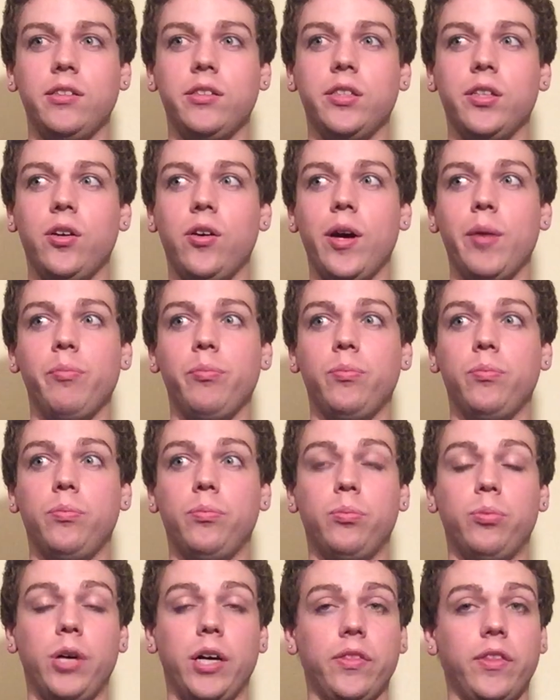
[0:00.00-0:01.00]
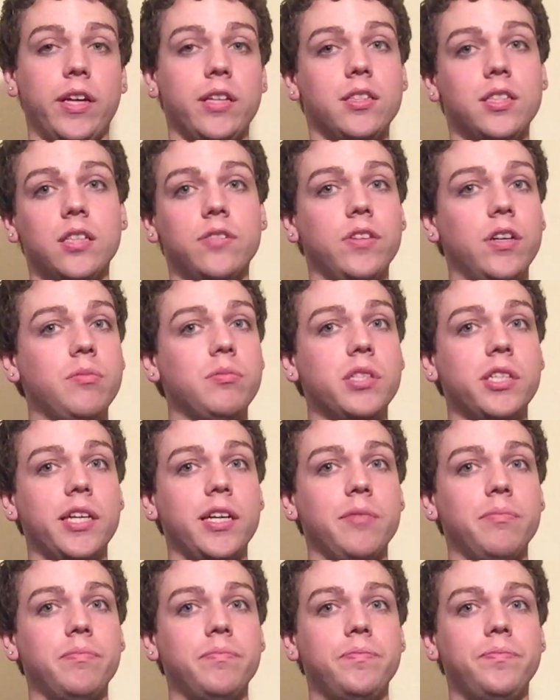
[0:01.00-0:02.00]
so I brought that stuff up to
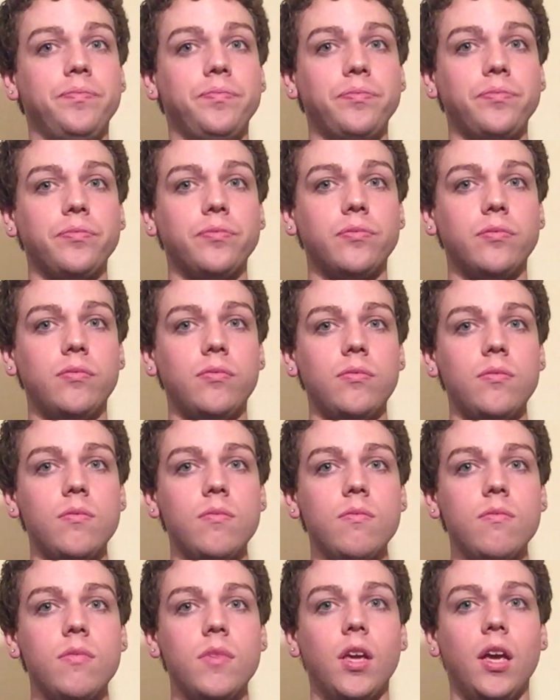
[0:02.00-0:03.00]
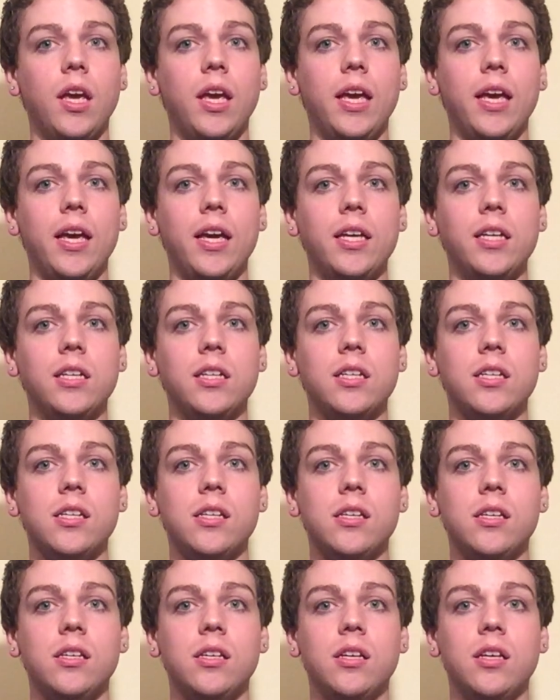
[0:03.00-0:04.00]
him, and
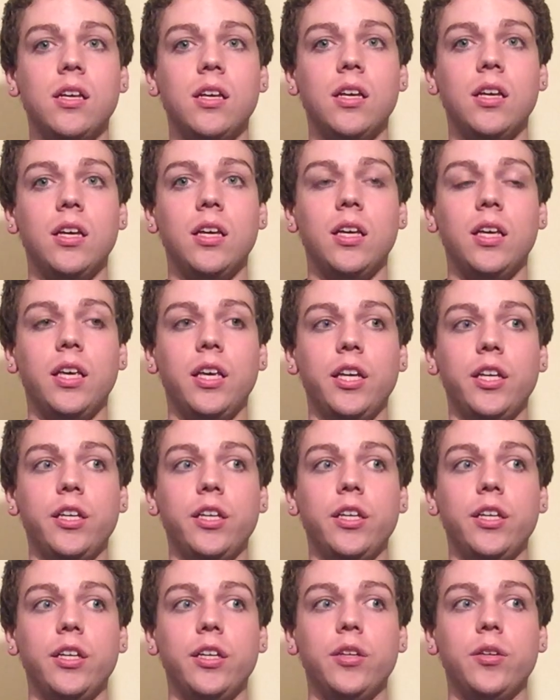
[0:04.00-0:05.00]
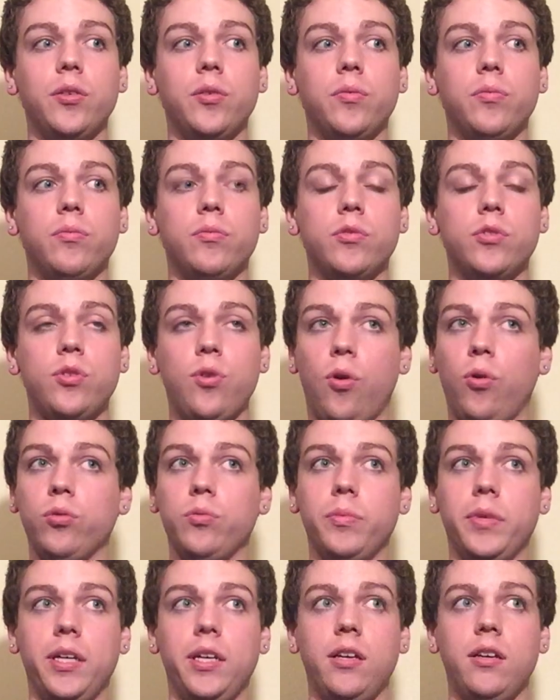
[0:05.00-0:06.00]
he told
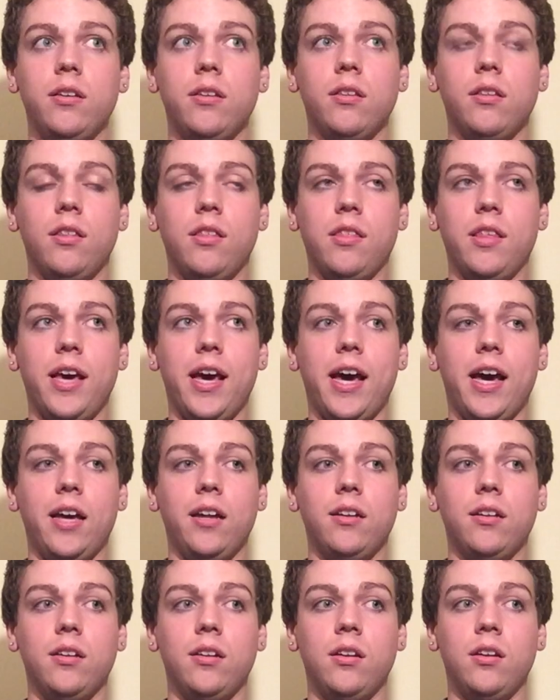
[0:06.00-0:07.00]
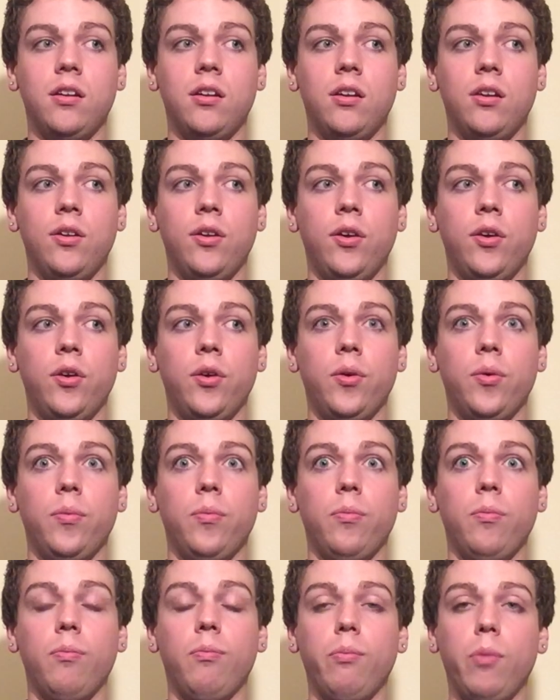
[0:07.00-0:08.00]
me that
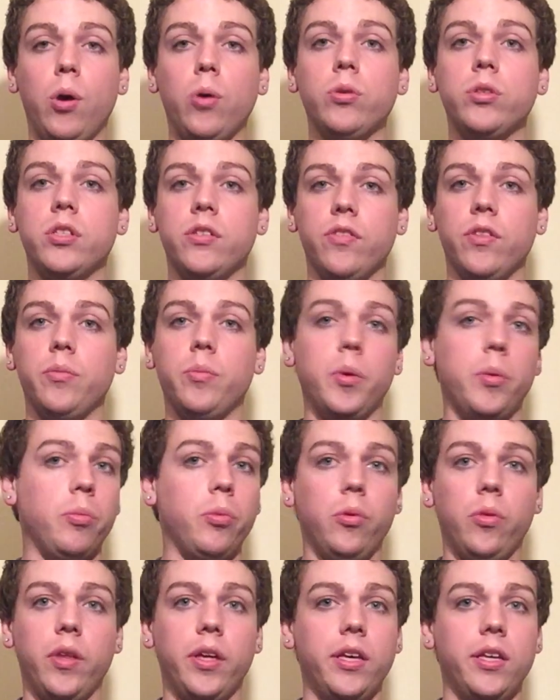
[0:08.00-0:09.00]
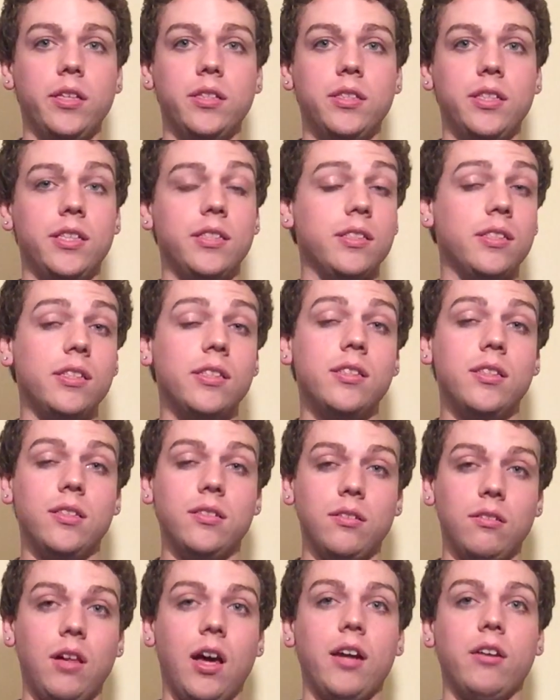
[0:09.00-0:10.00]
most of the people that he sees, and he sees a
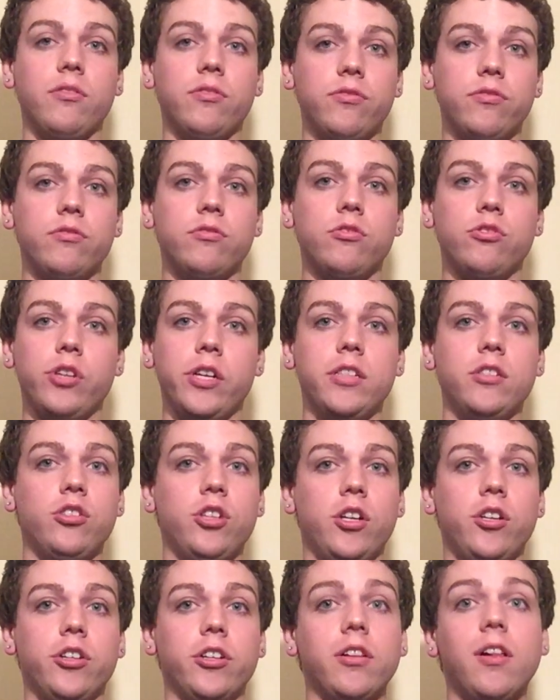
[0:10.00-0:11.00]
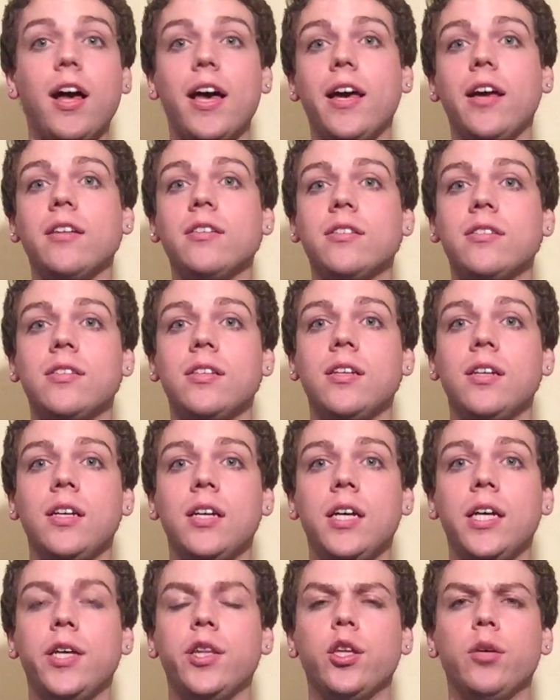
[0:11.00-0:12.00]
lot of transgender clients,
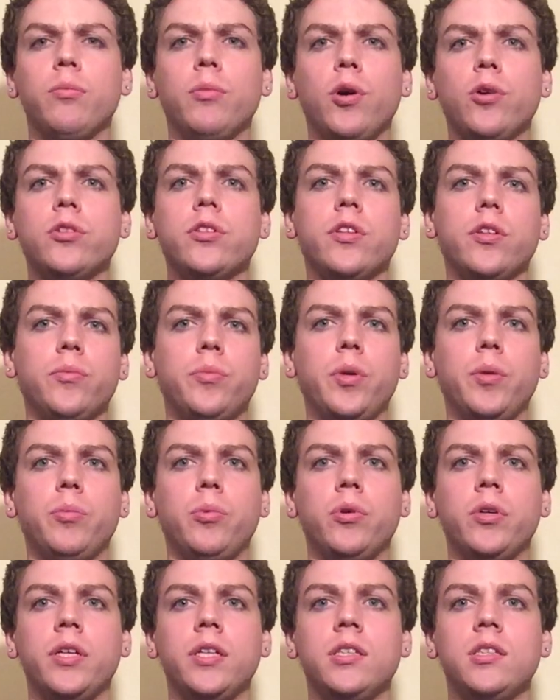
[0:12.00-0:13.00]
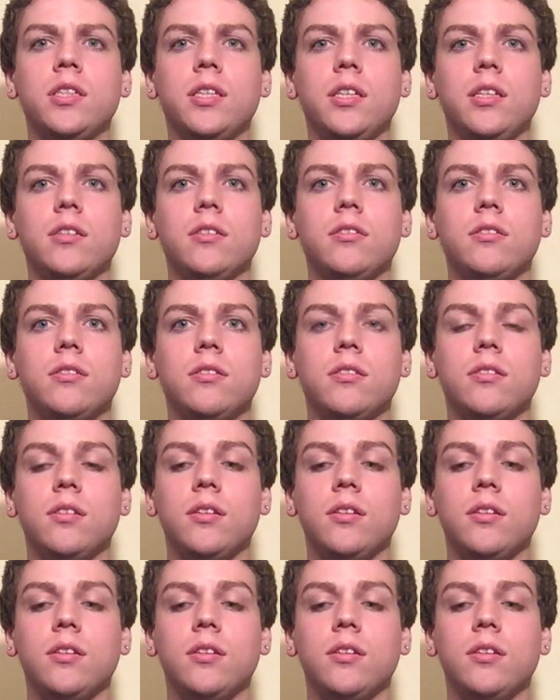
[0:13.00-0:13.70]
that most of the people he sees,